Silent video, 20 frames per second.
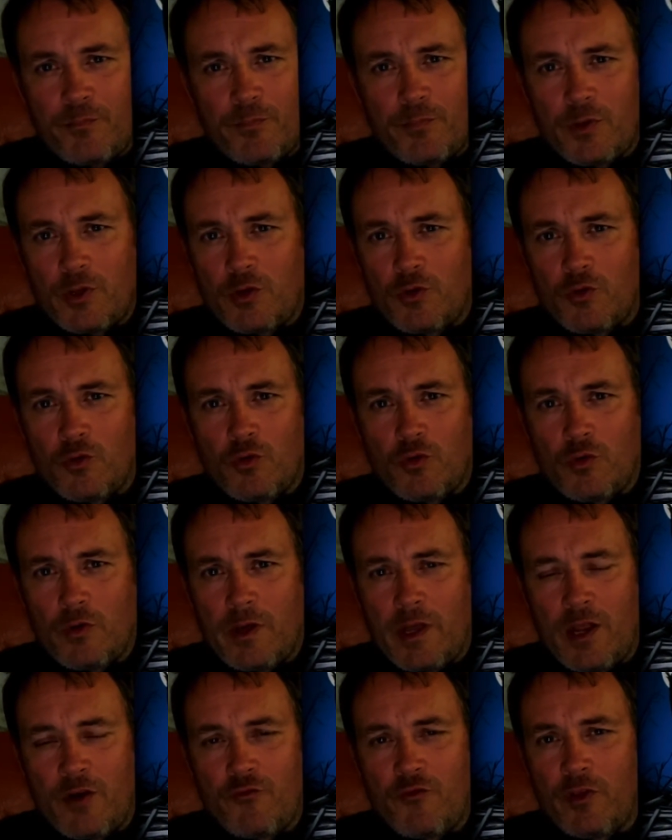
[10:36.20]
But you know,
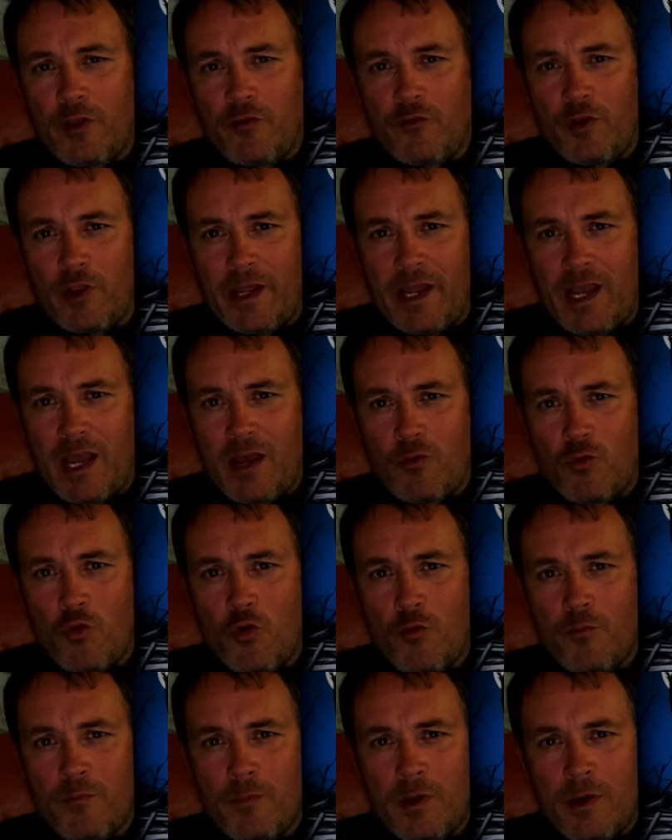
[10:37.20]
it really, really hit
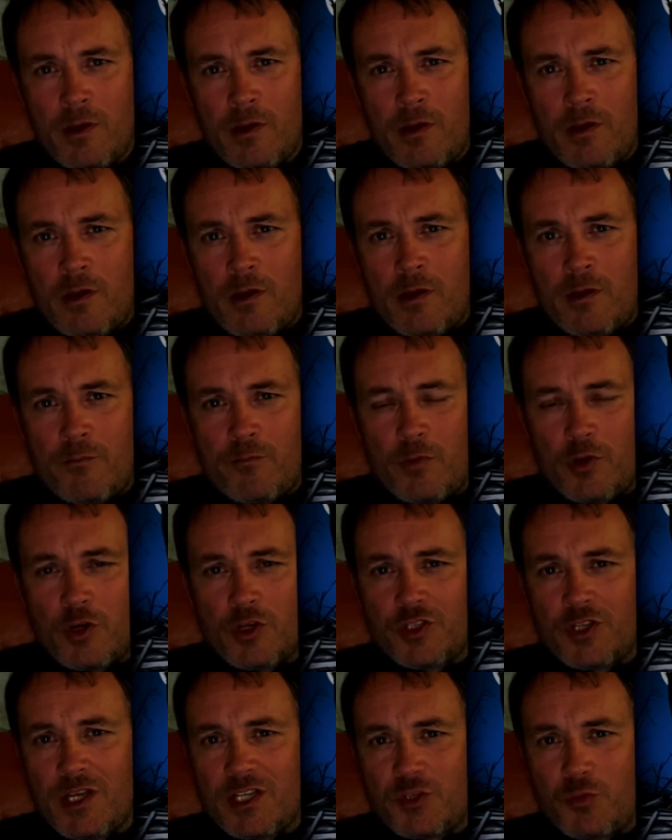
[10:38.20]
home,
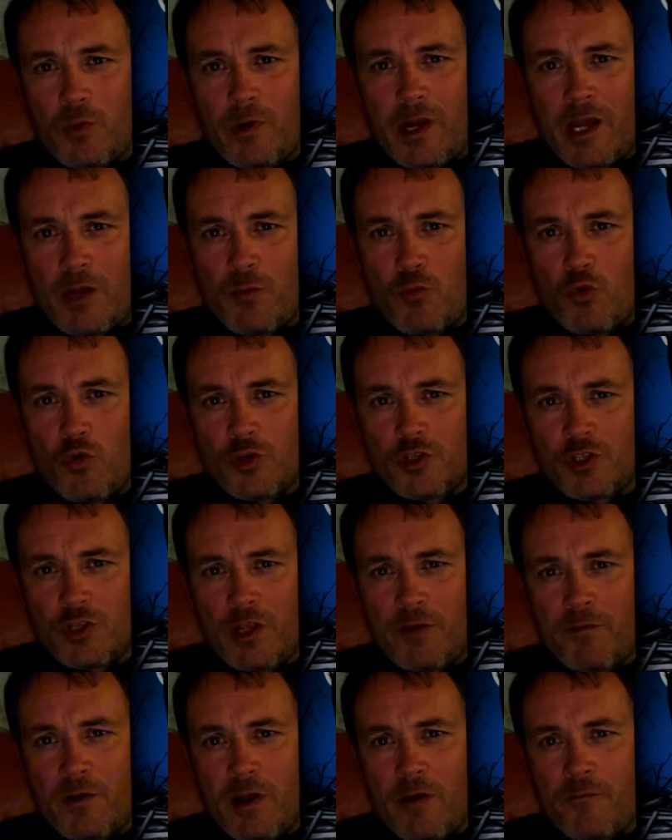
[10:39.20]
because that's where I was,
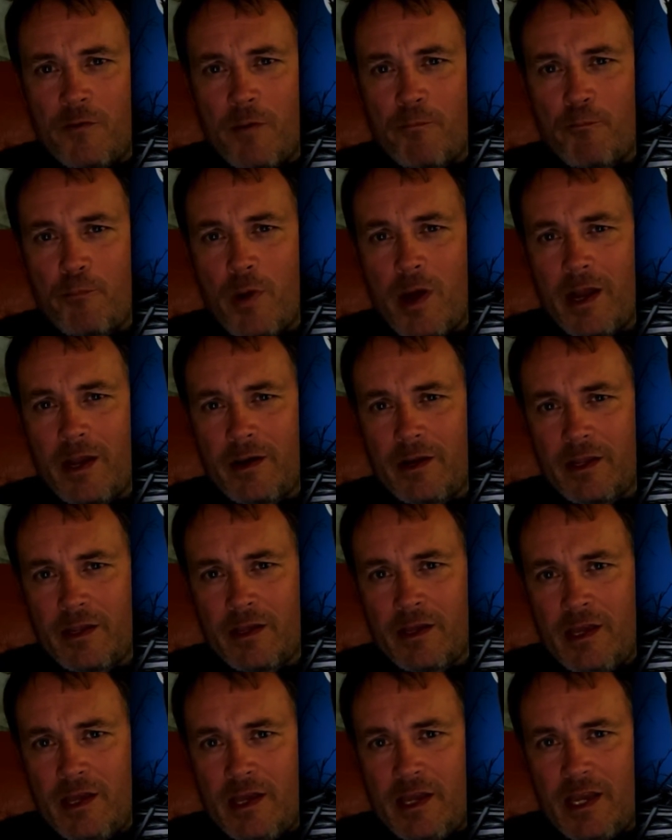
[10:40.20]
living a vampiric
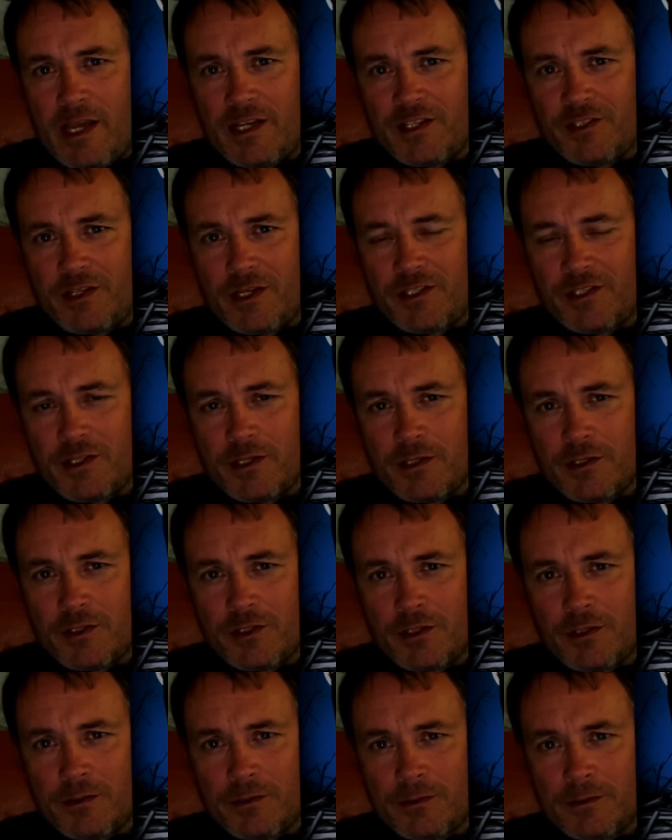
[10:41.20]

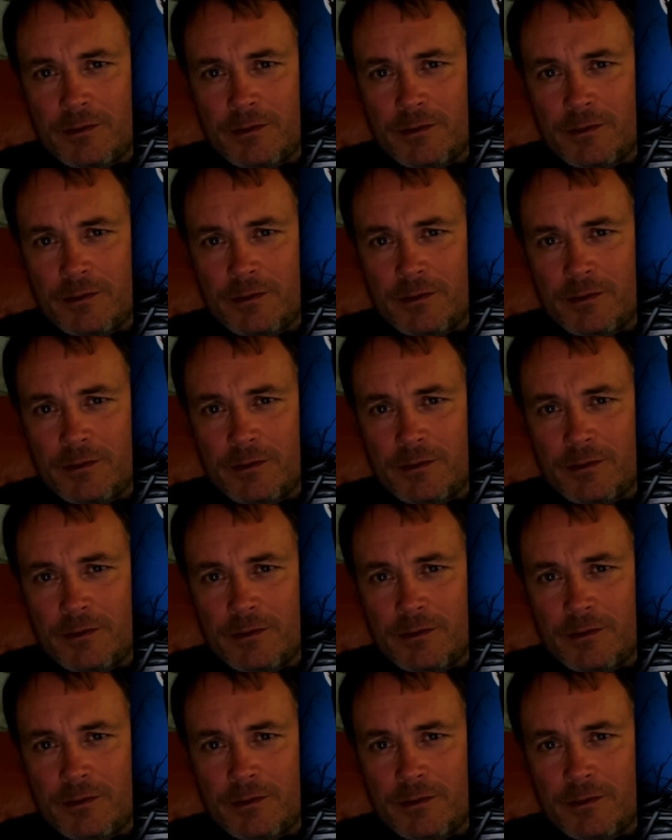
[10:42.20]
existence,